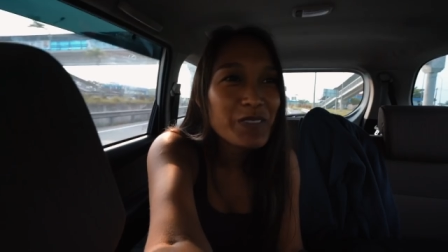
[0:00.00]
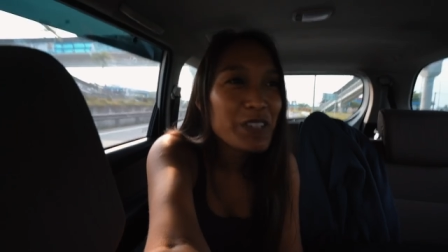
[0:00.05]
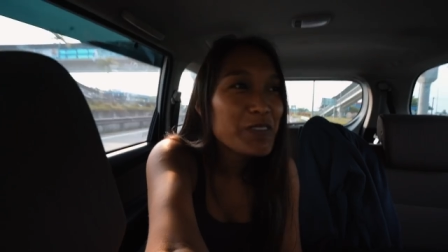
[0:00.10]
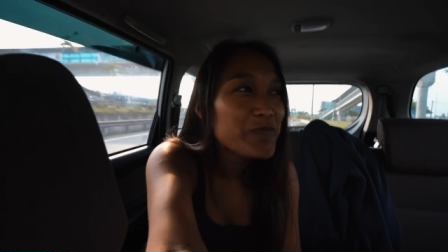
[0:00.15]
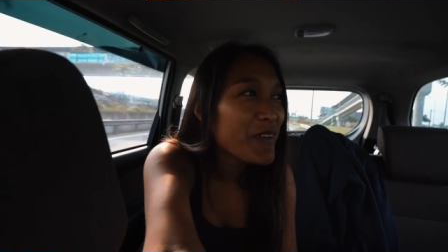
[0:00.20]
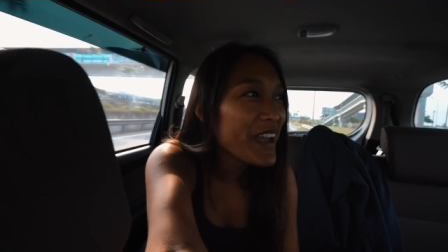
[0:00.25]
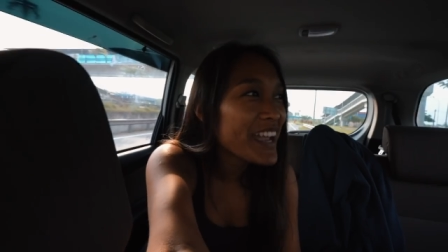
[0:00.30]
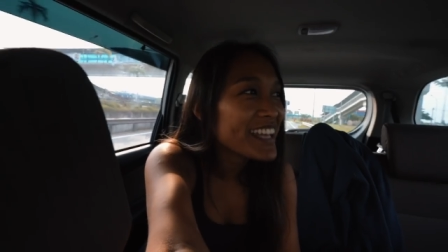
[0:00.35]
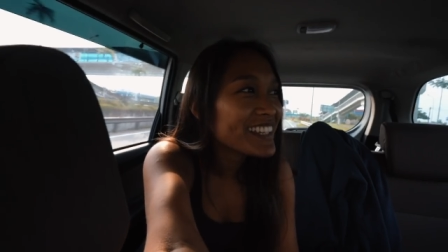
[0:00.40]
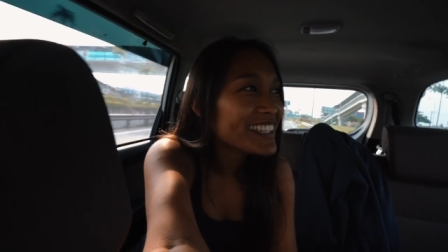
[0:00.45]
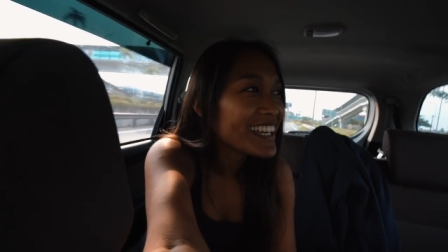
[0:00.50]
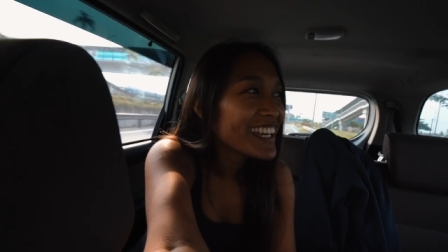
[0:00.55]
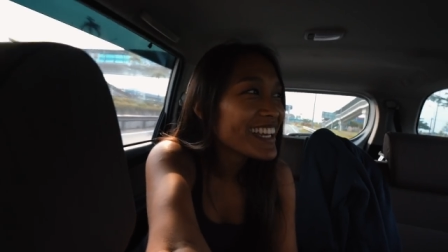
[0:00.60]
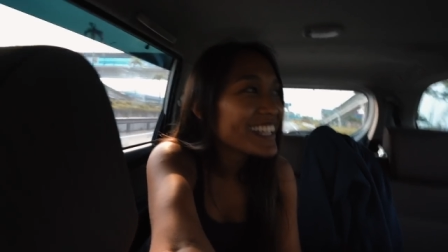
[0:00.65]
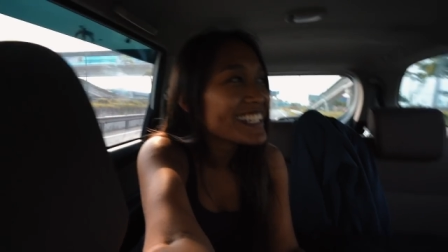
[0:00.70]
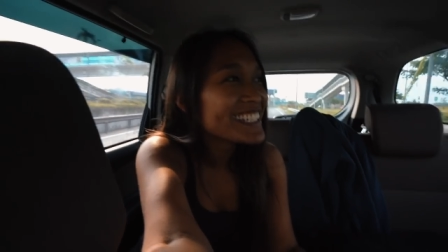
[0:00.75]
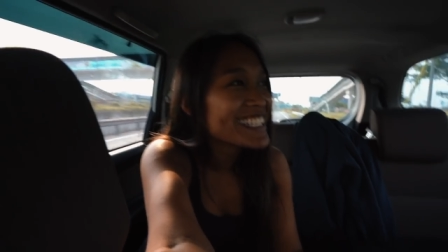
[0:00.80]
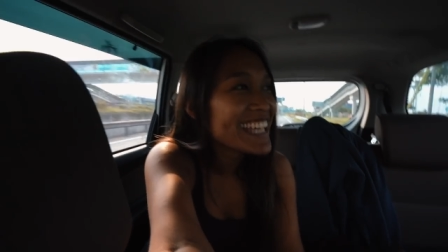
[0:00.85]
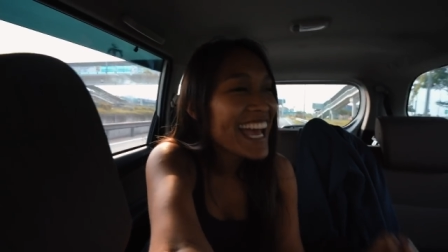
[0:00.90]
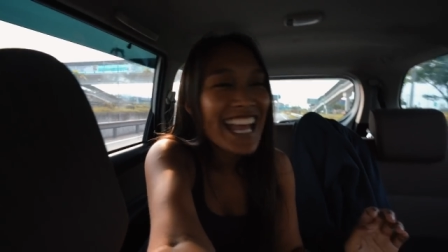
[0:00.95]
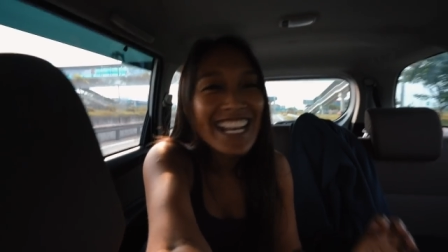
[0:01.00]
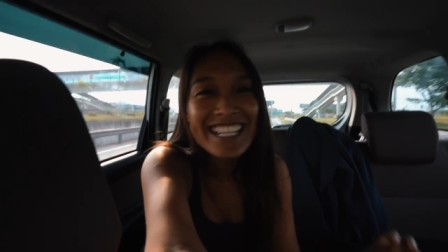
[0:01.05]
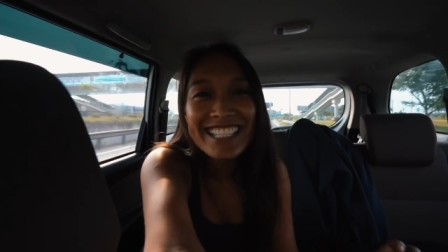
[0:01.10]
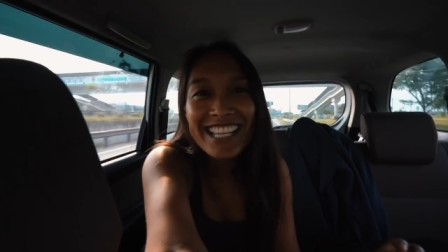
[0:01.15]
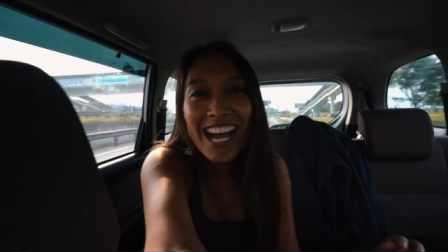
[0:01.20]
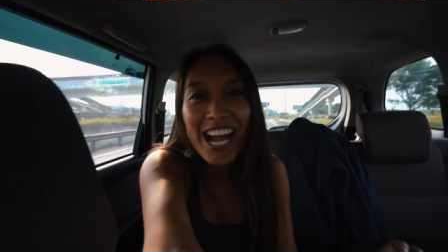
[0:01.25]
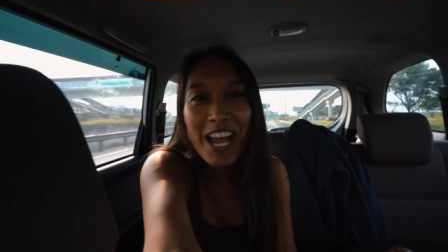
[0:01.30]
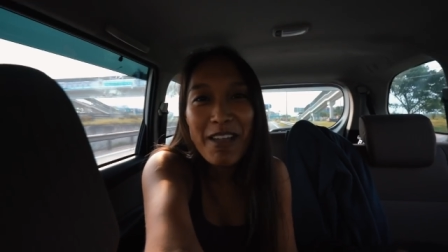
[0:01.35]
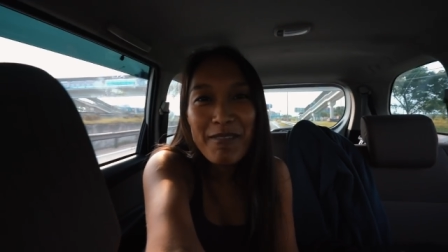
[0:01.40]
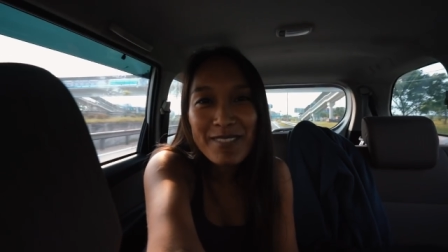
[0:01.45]
We paid like 10
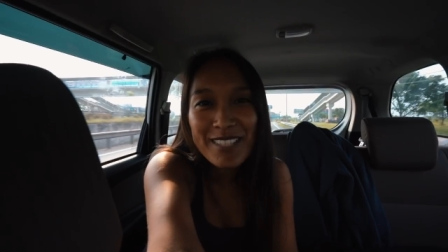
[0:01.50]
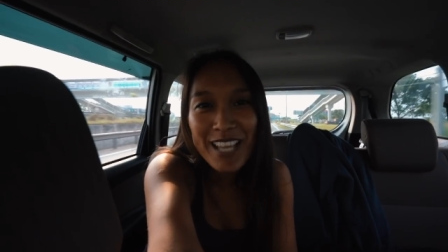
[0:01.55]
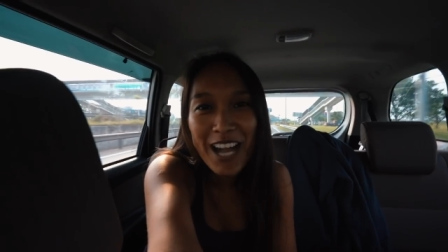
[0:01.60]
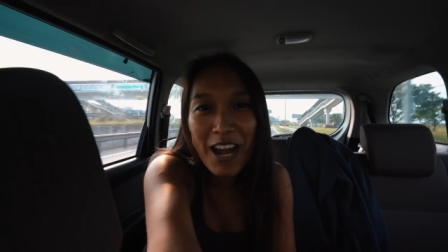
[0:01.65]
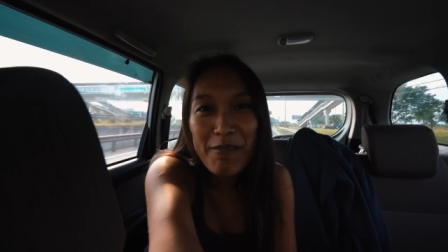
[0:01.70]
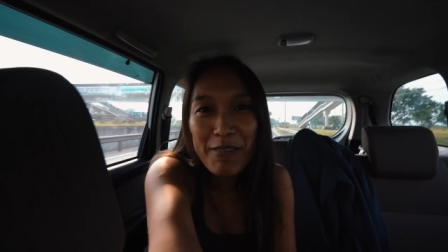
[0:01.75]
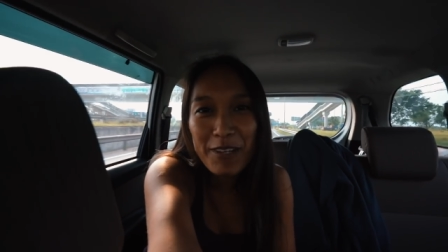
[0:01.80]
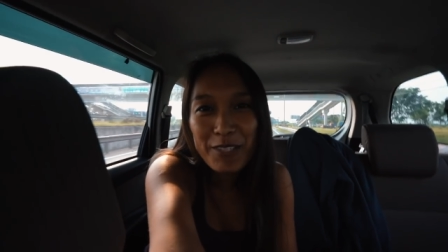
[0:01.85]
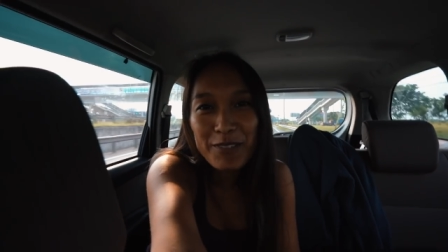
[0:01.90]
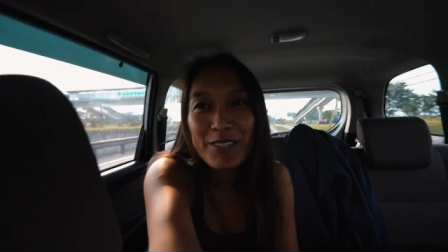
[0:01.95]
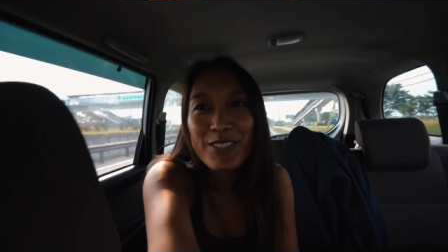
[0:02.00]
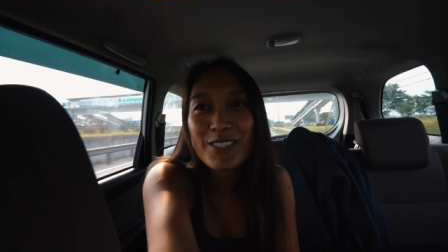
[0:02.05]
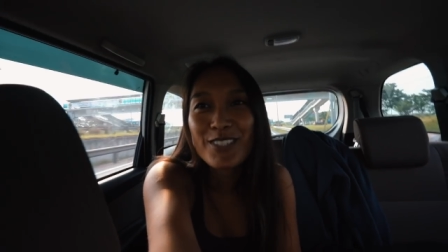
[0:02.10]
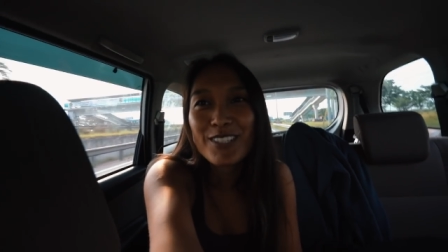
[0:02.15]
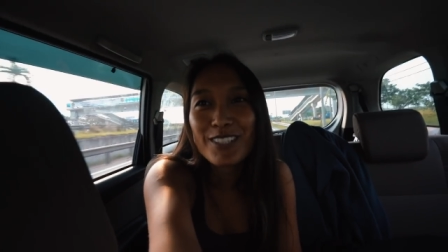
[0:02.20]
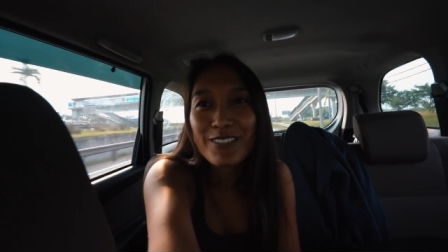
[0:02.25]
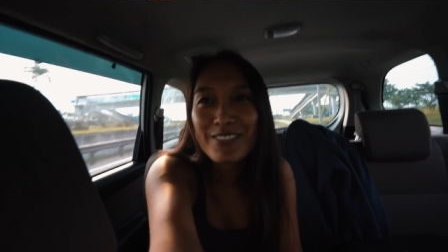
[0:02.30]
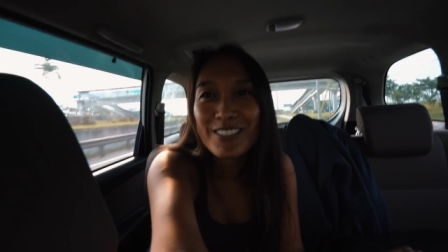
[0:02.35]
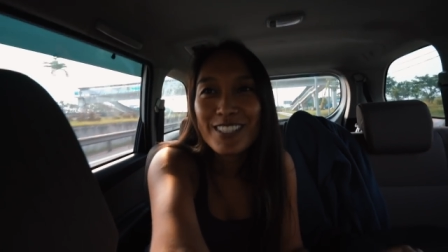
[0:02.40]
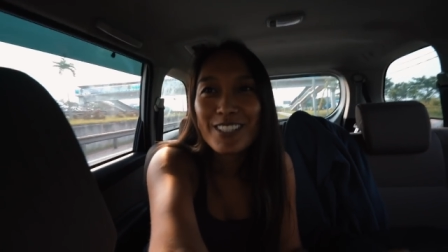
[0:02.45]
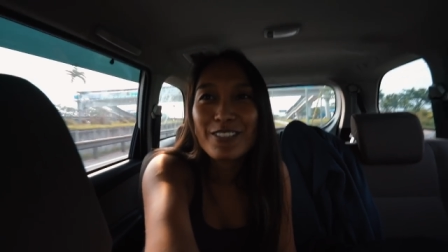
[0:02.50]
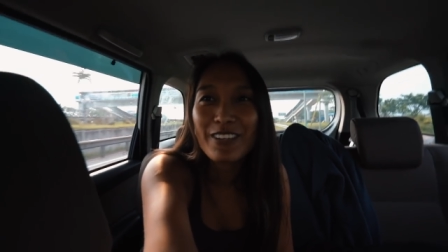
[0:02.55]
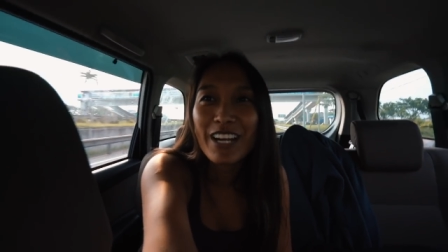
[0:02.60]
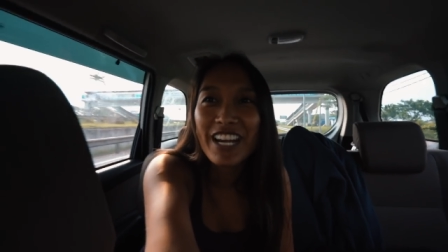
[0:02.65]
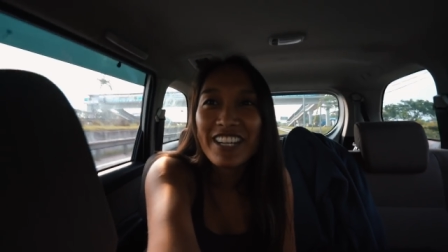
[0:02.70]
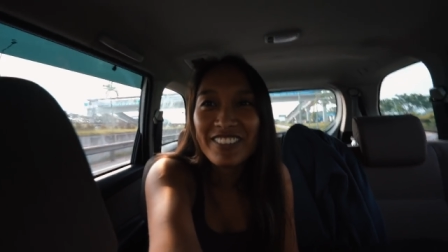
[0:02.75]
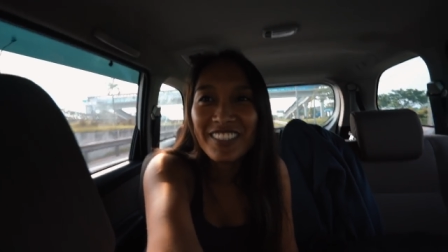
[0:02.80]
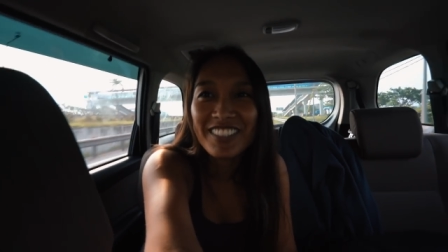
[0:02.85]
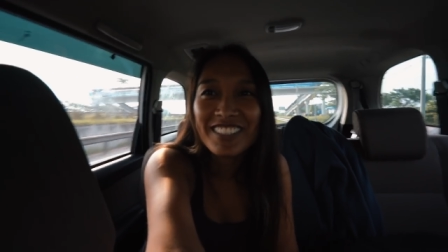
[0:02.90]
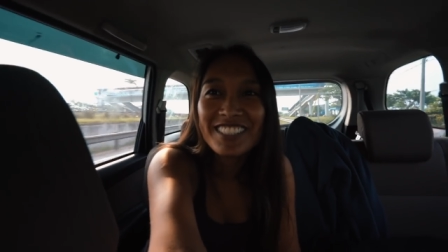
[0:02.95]
times how much we should have to
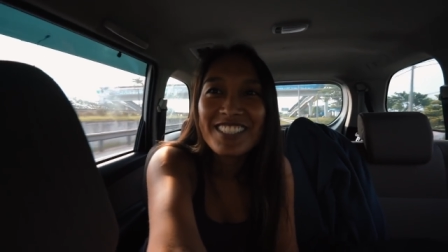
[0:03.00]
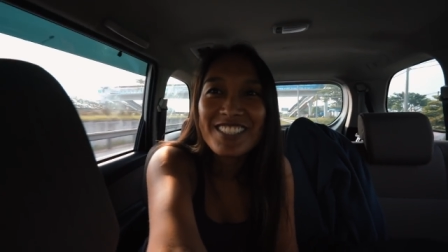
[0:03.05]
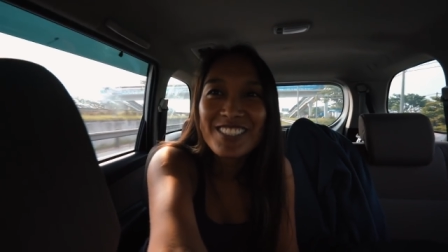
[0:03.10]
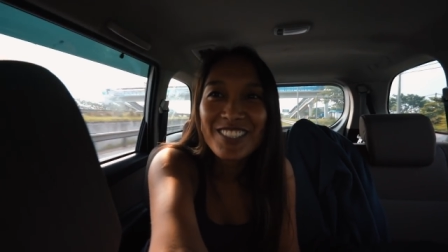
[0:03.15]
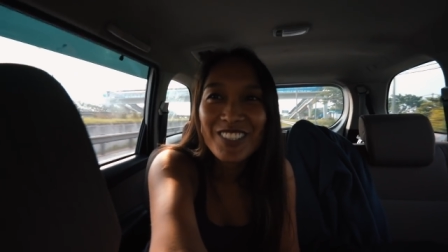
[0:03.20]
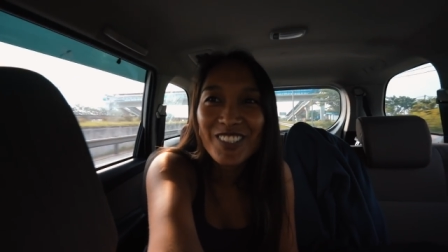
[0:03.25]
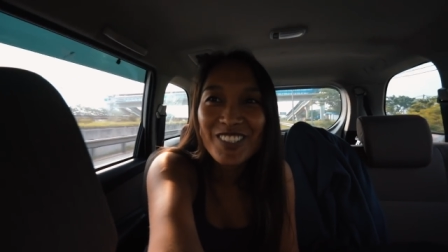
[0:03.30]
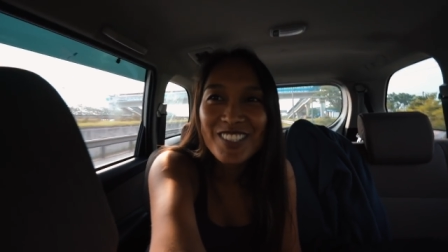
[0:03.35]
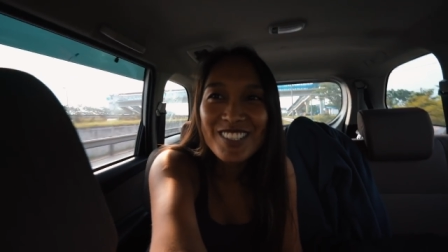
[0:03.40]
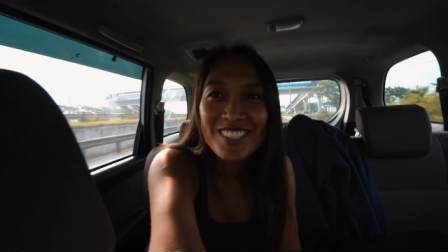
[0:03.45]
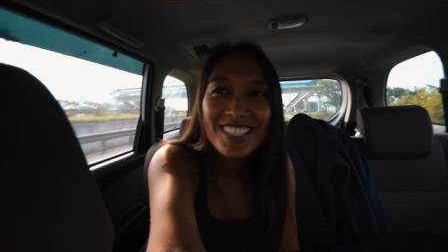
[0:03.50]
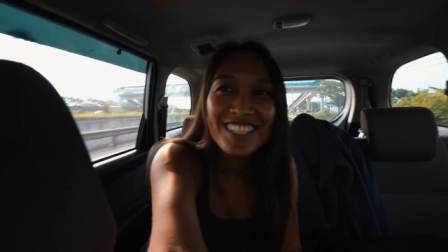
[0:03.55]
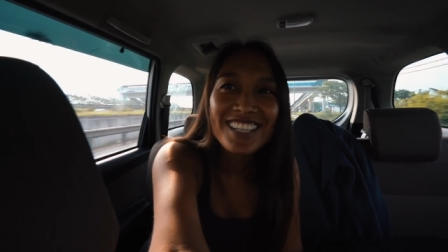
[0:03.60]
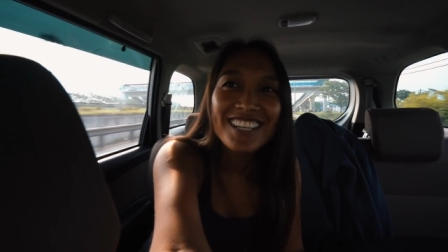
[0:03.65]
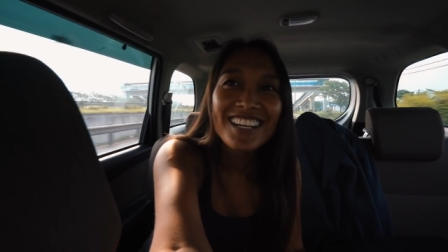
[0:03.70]
drive on these tolls.